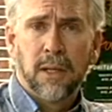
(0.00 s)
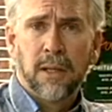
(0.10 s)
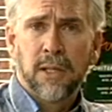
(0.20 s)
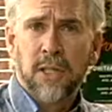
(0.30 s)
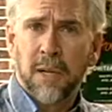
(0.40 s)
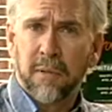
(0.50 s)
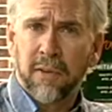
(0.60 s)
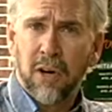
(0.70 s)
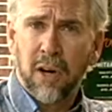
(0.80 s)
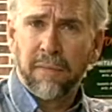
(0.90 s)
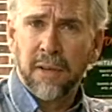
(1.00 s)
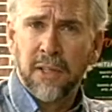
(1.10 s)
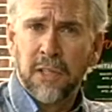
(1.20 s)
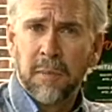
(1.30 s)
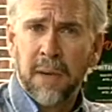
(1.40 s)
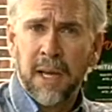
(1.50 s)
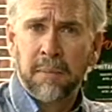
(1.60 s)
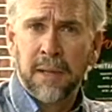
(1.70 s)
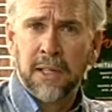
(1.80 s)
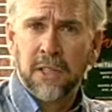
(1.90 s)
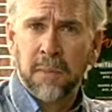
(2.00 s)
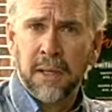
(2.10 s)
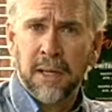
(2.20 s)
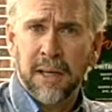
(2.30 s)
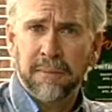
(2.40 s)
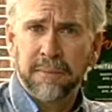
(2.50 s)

This cup of coffee isn't a bad place to begin.